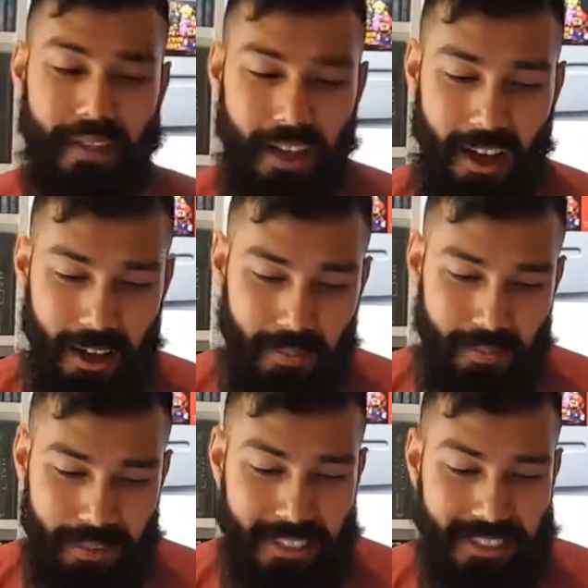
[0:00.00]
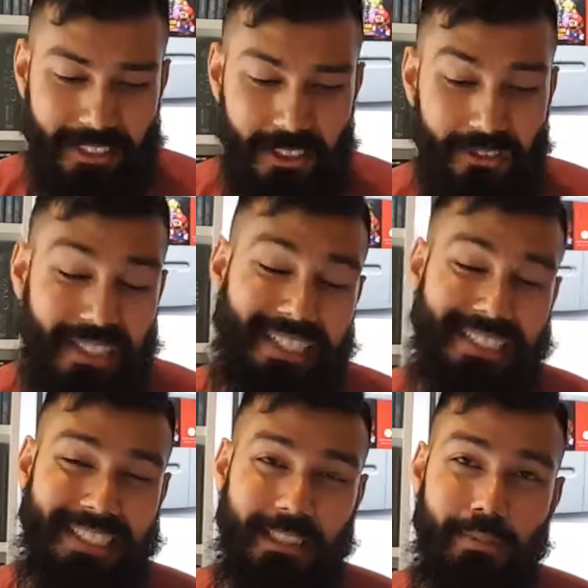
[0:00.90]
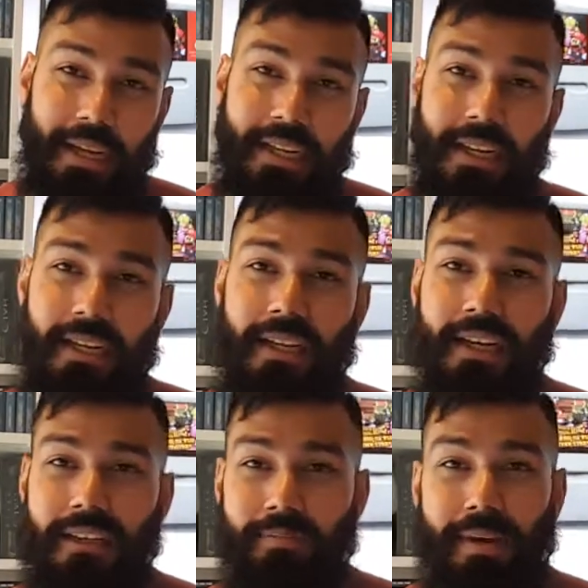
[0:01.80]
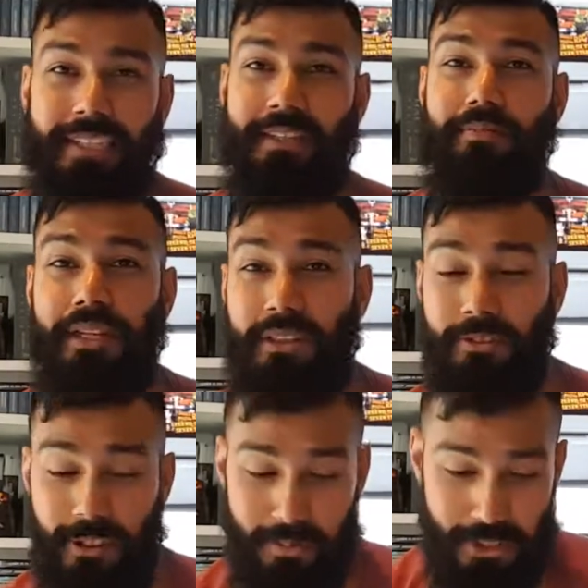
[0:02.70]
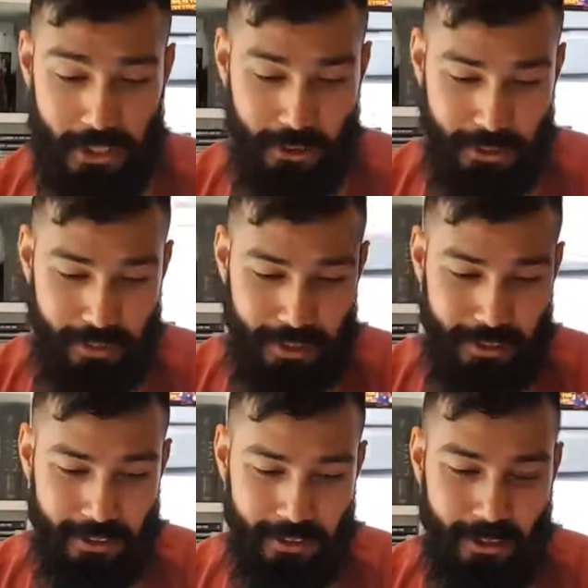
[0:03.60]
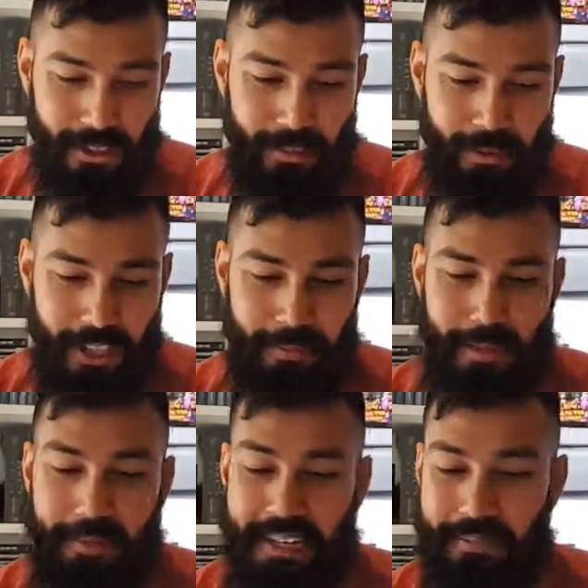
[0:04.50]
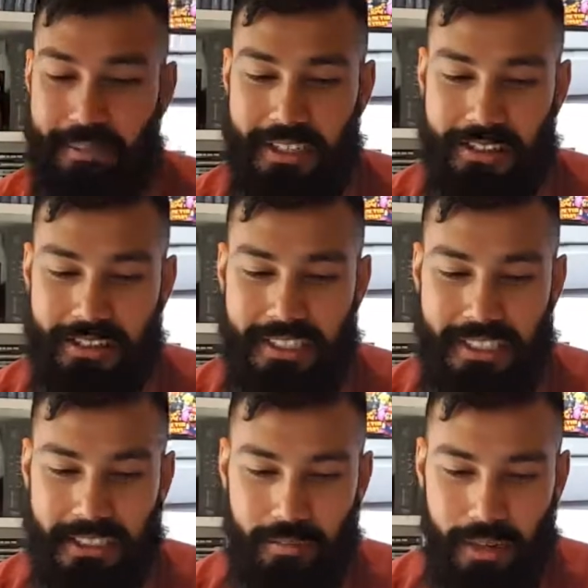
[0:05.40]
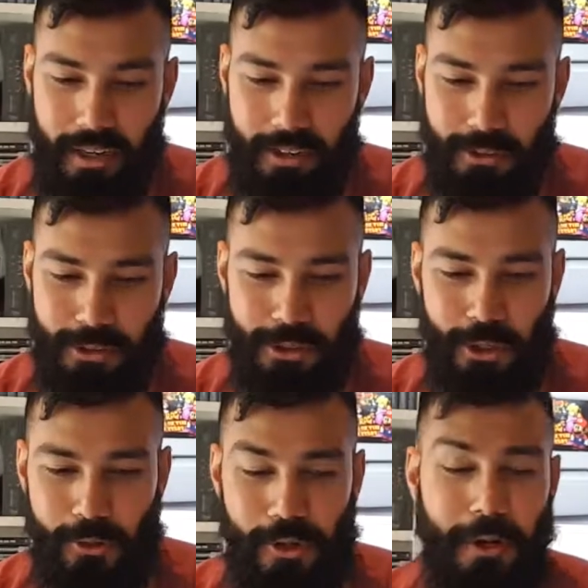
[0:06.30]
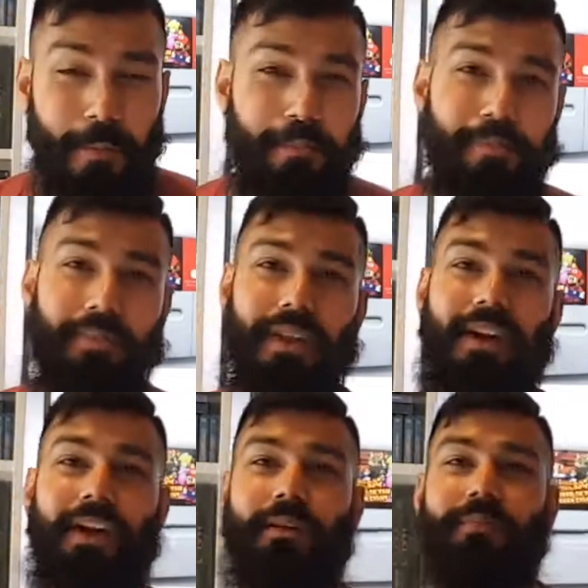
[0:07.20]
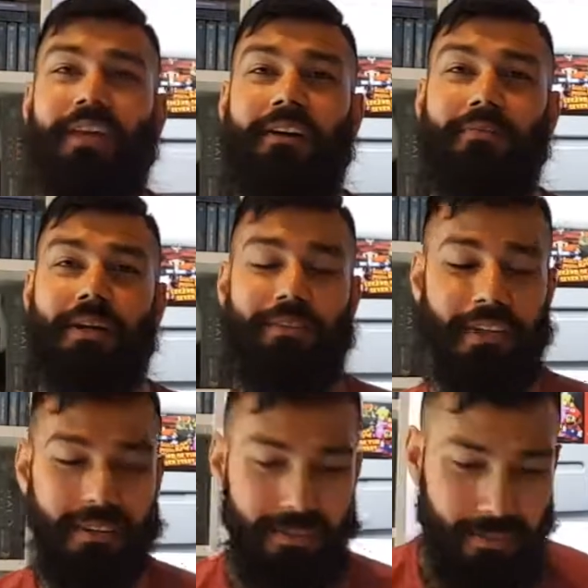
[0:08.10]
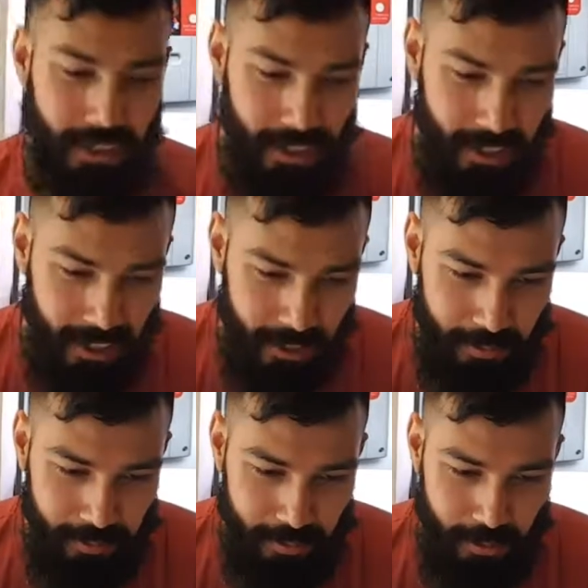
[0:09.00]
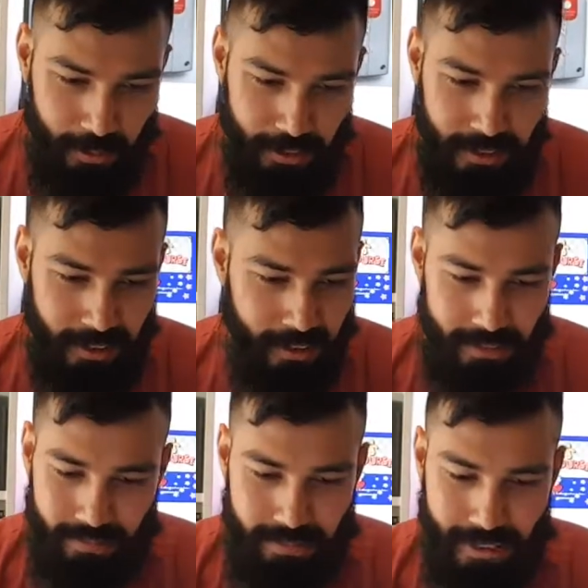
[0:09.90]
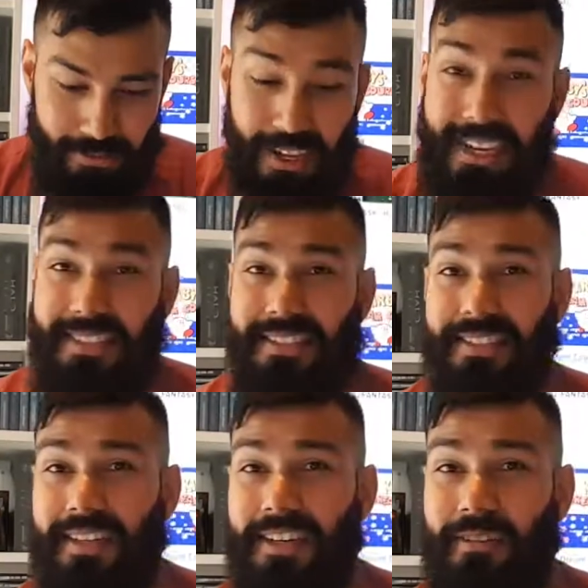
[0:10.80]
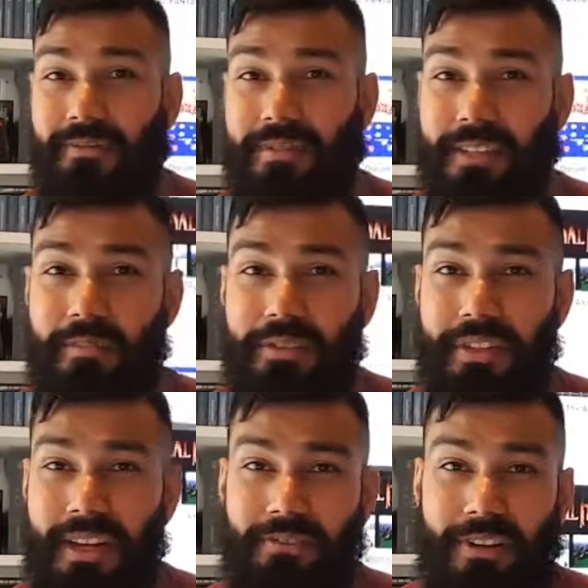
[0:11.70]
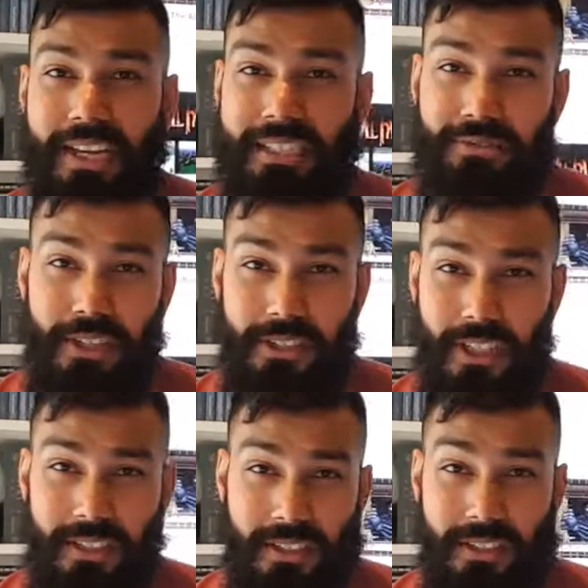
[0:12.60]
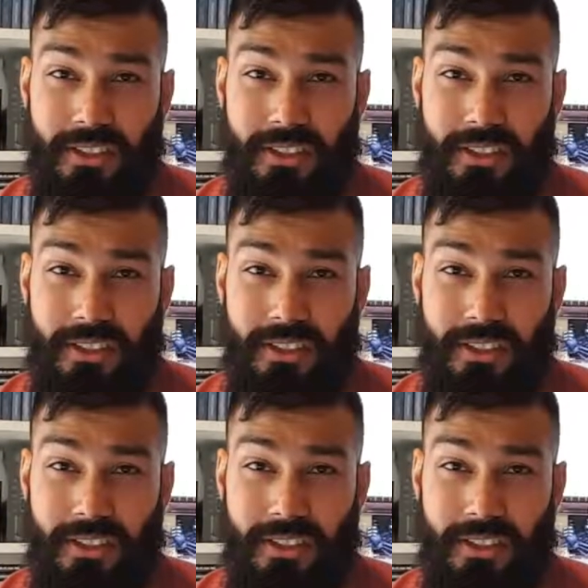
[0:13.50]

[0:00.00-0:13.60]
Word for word: um, Nintendo to release these back again and make some money for themselves because not only will they be making money on these, but also um, they'll be able to give um, the, the fans um, some of their classic franchises